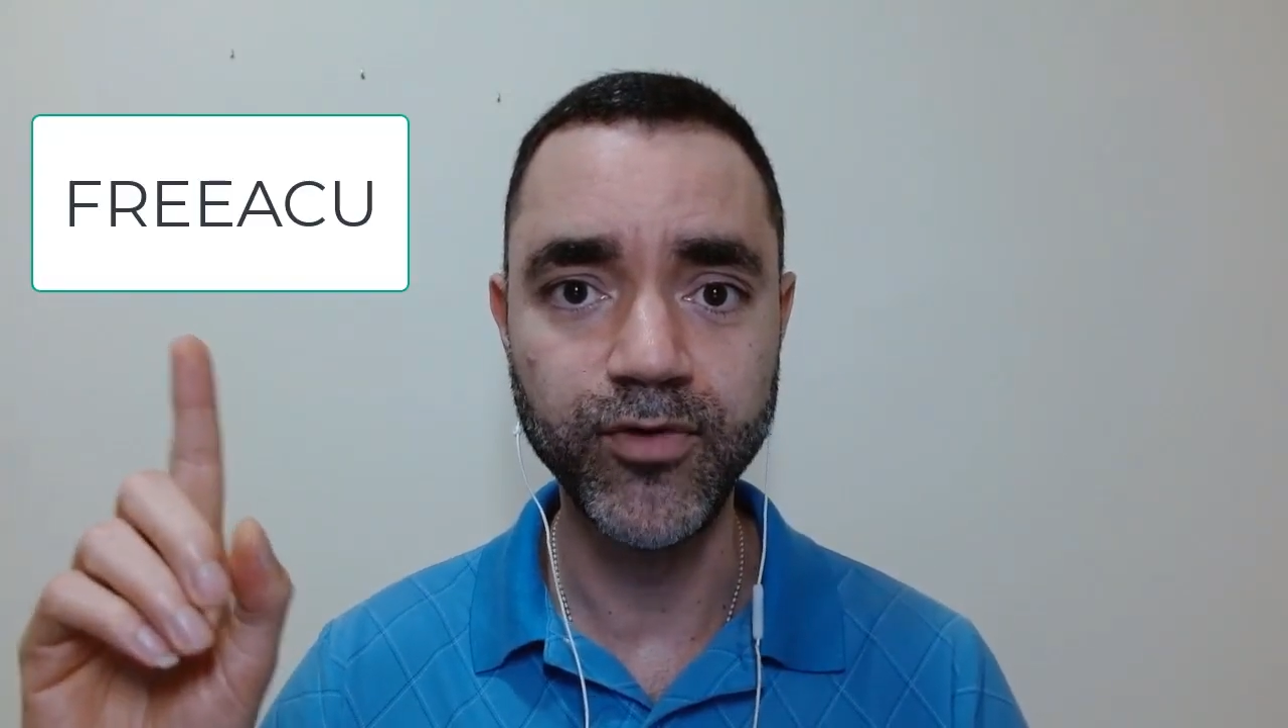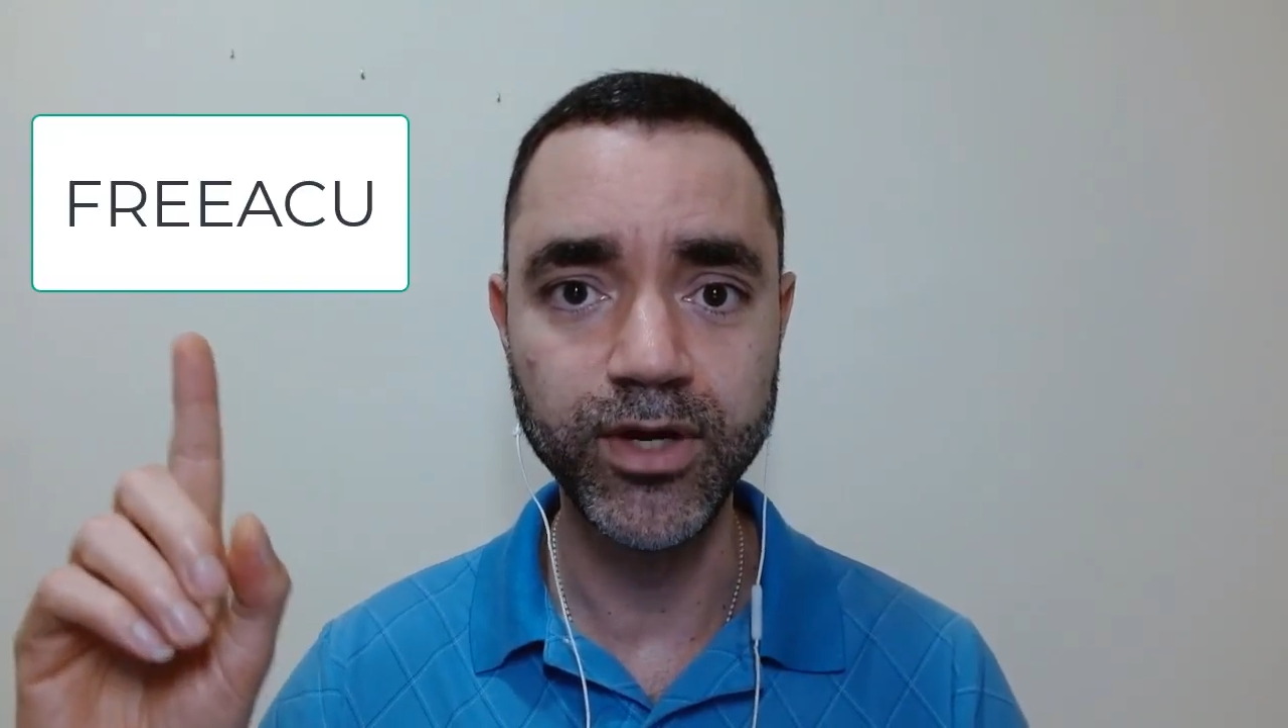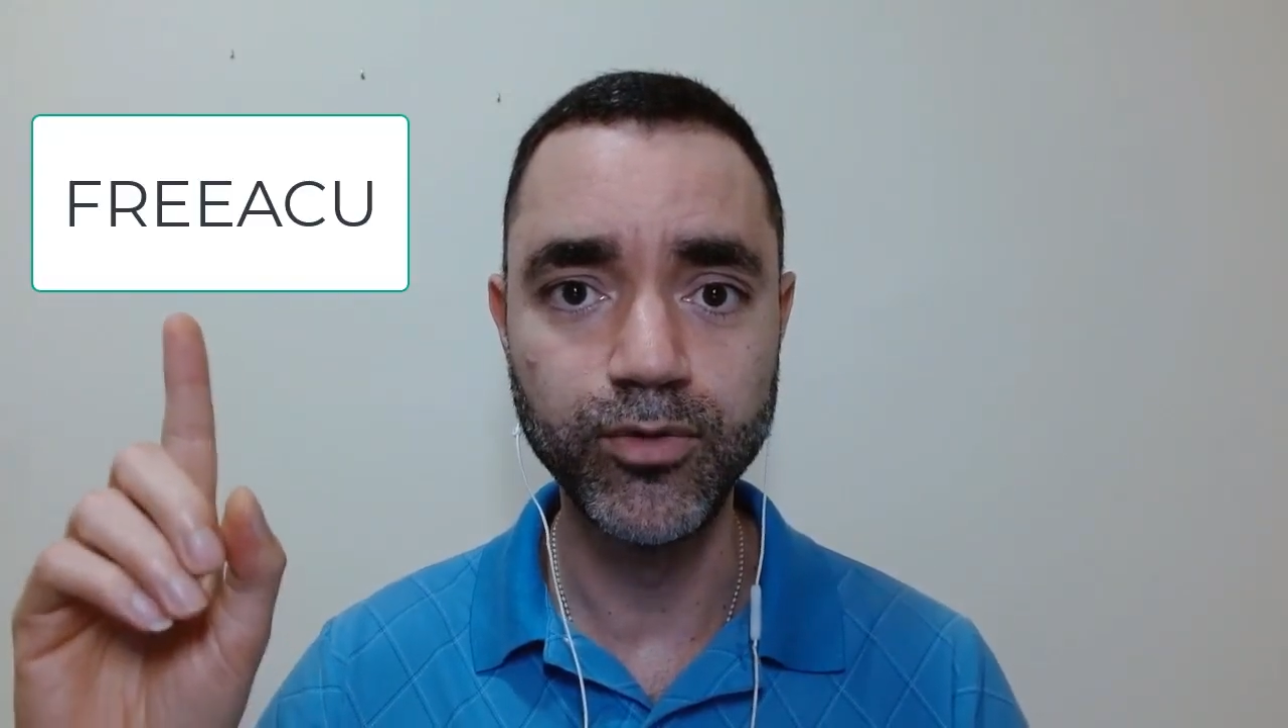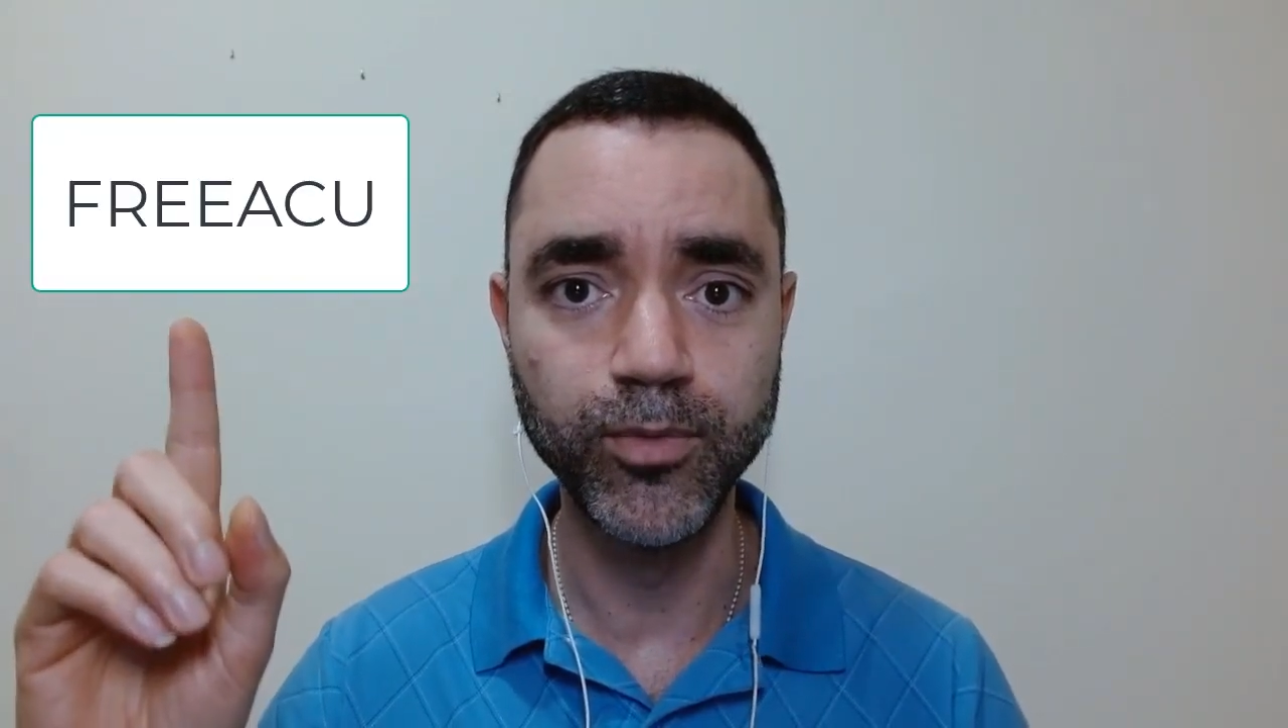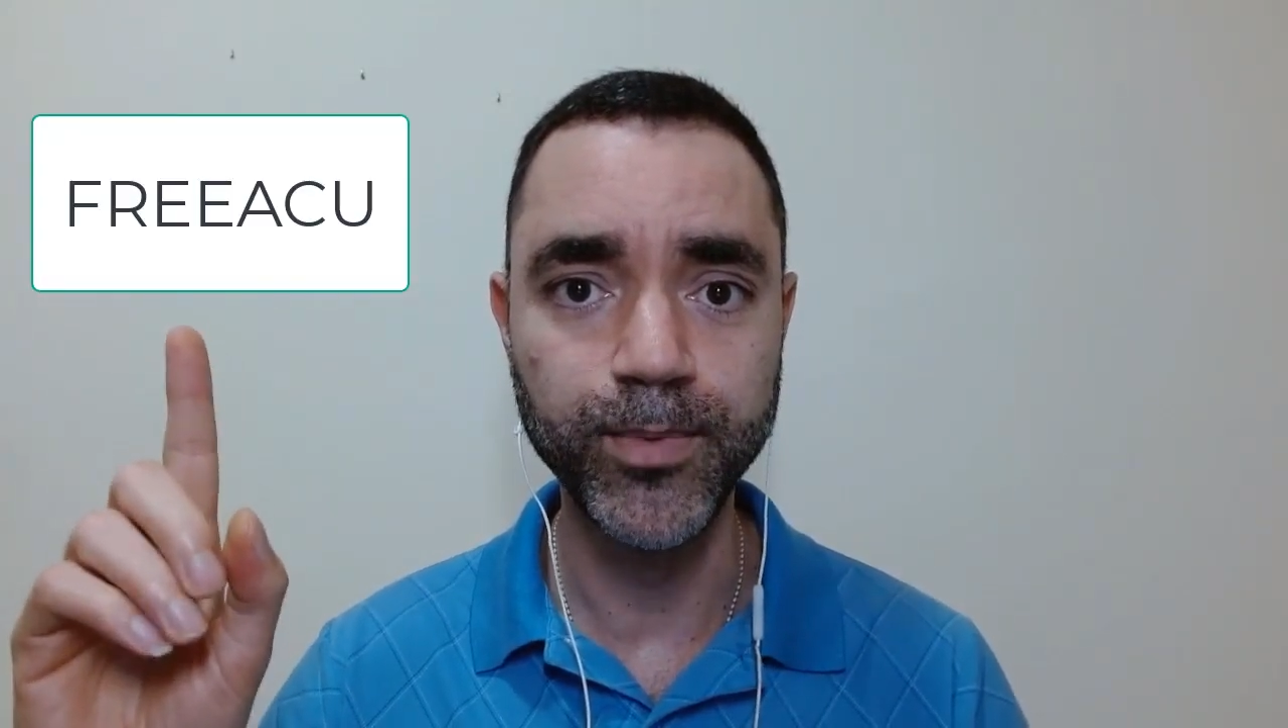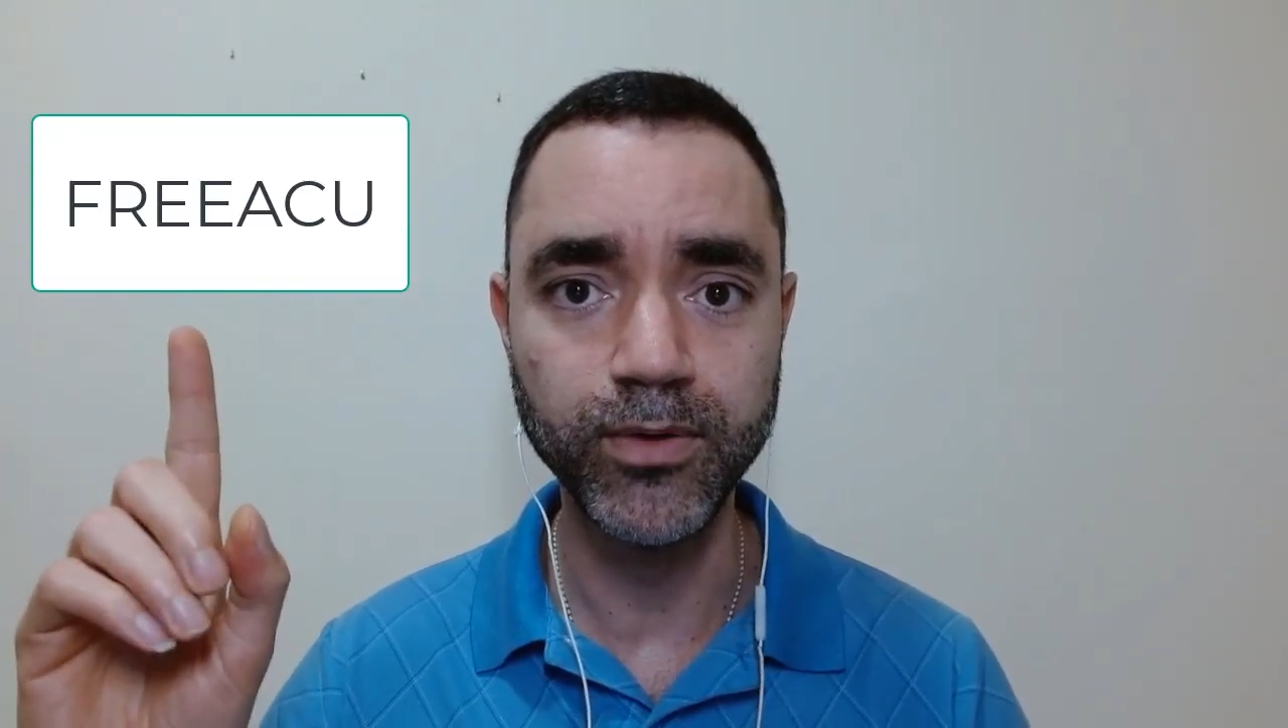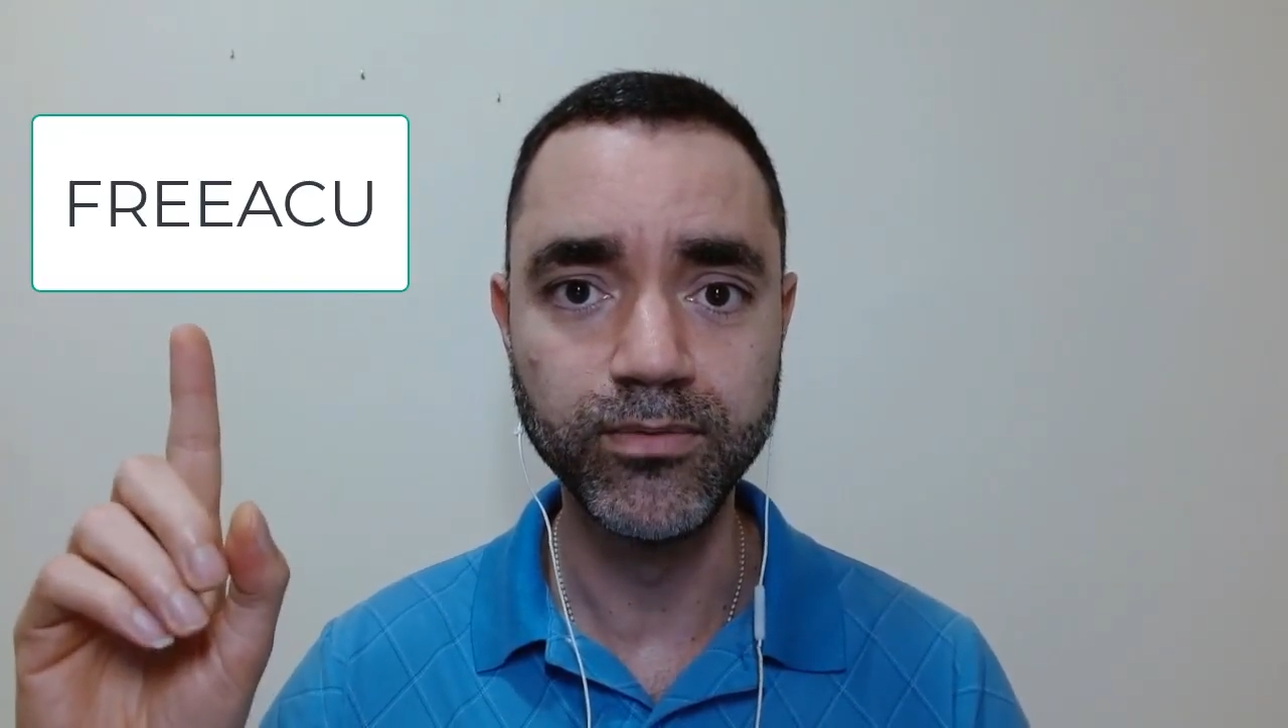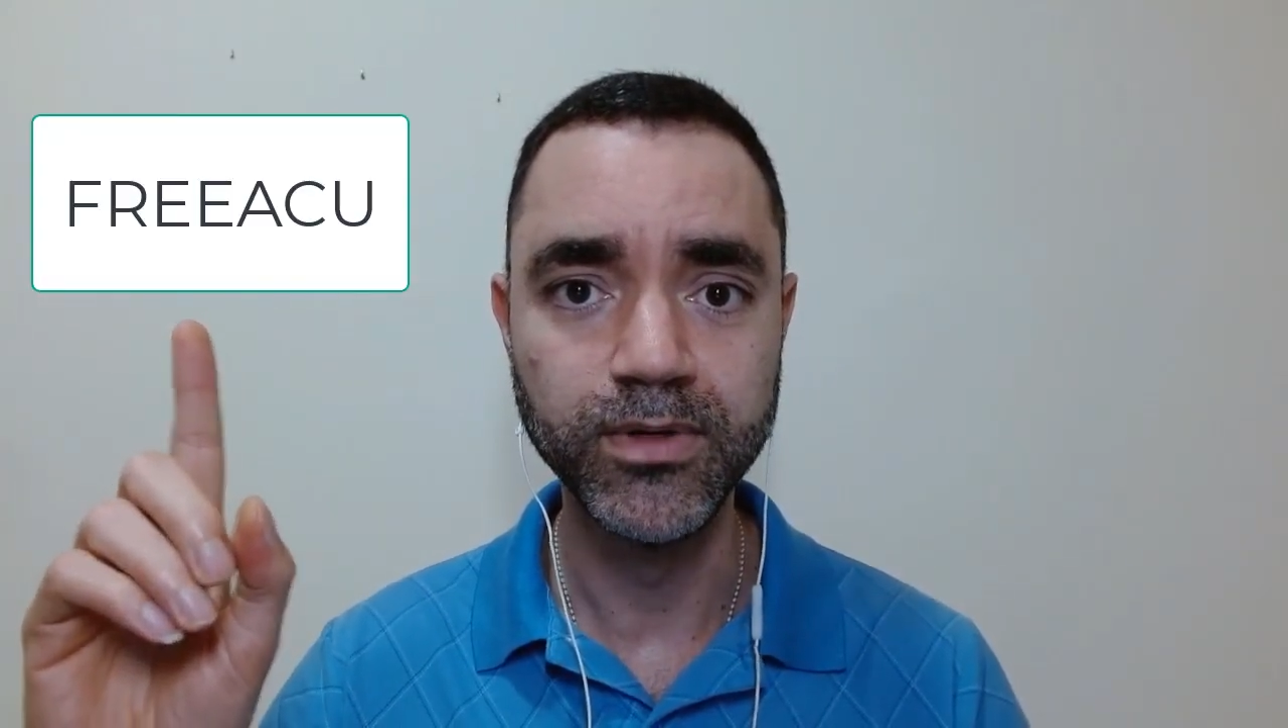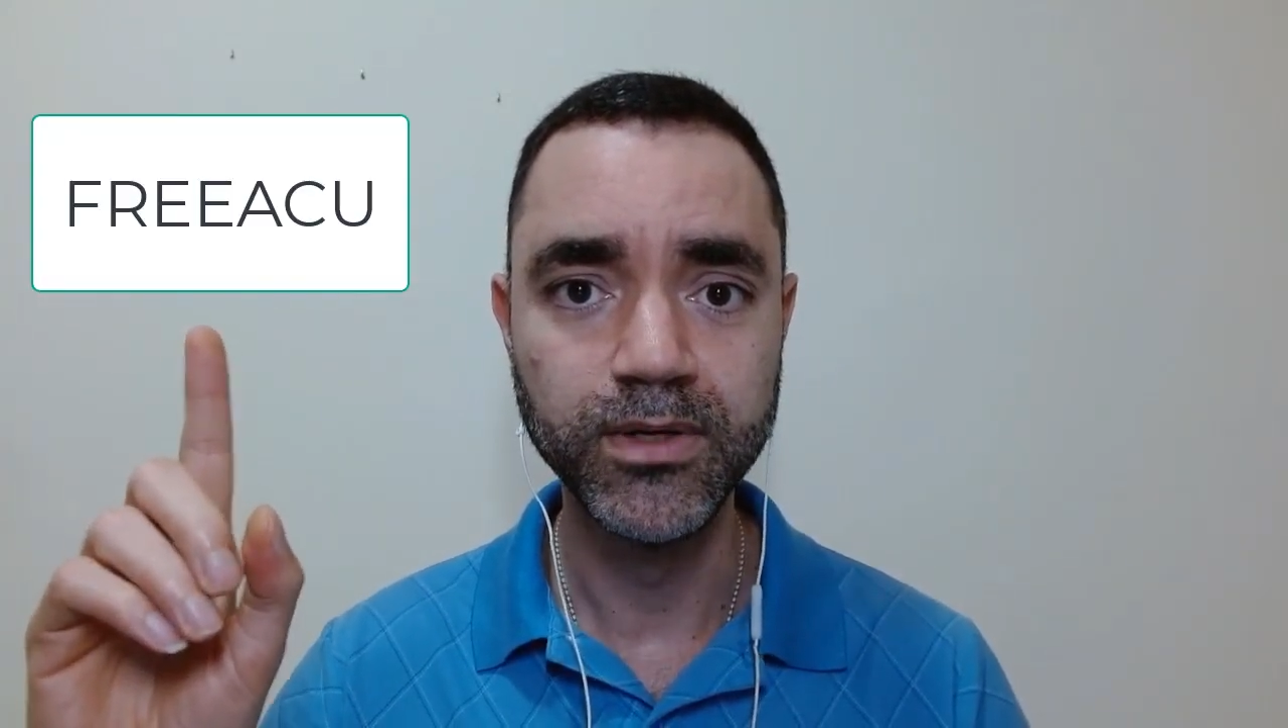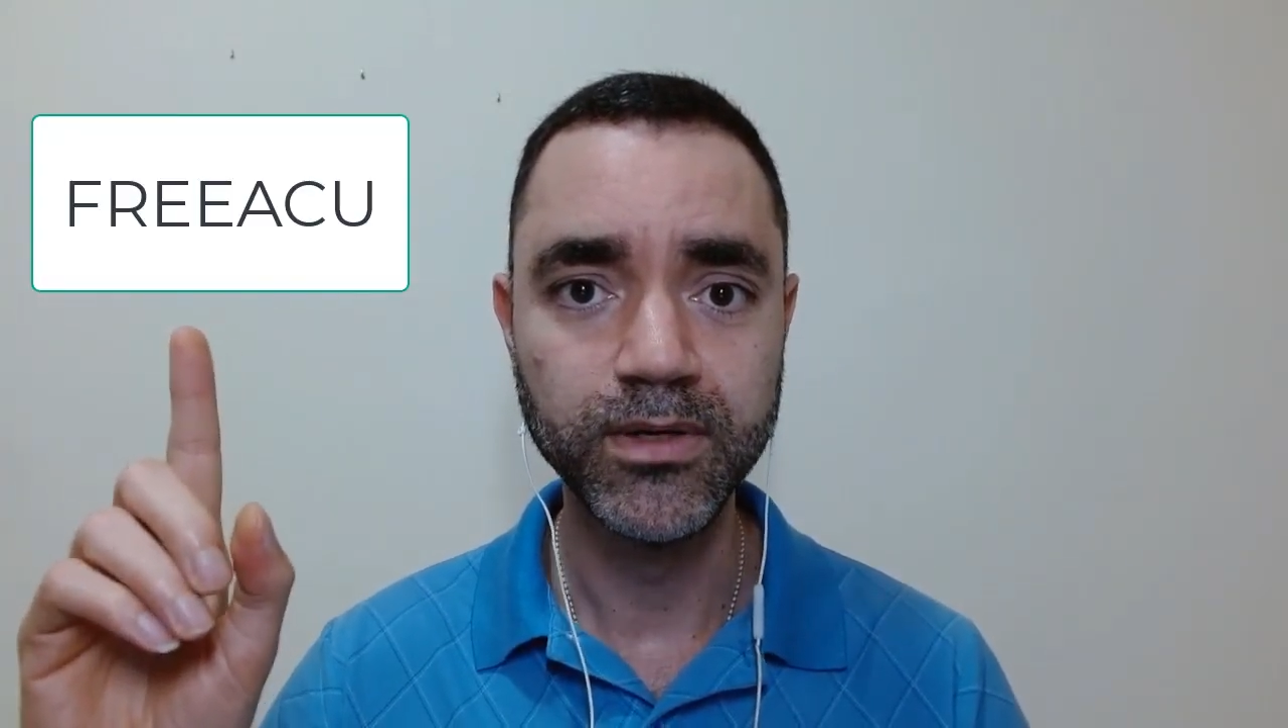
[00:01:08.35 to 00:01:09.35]
free
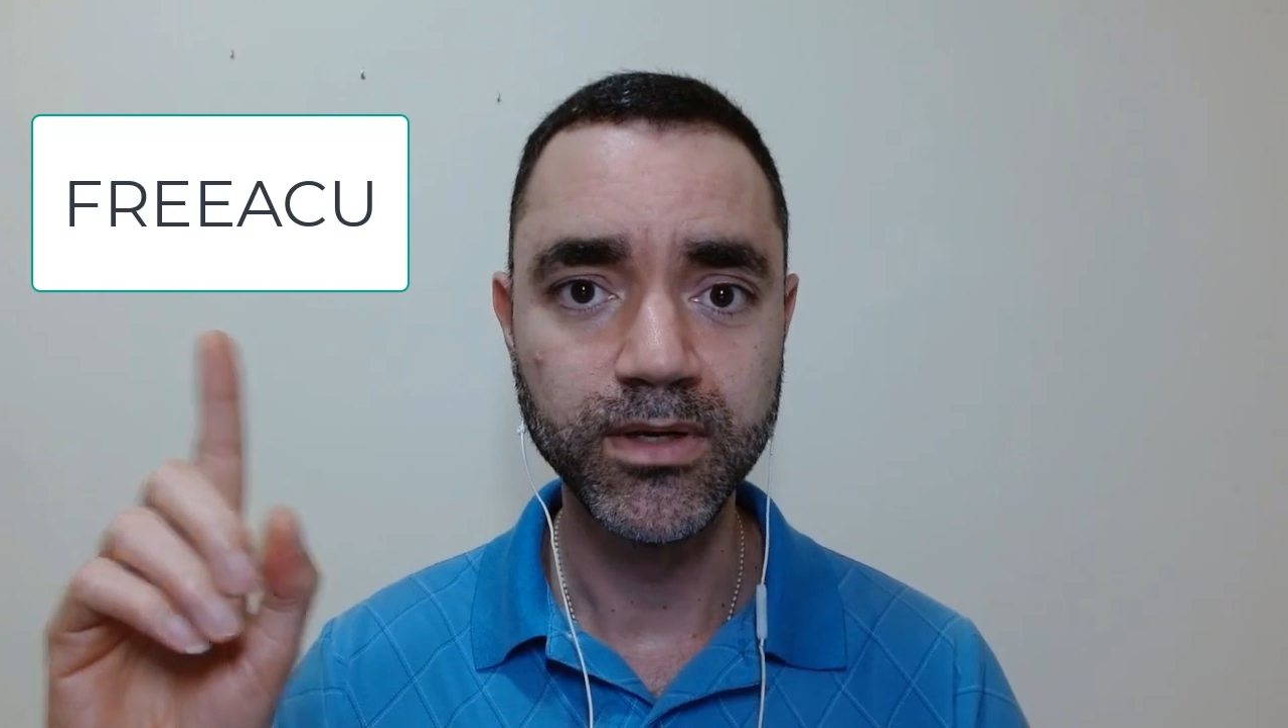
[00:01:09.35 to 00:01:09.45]
coupon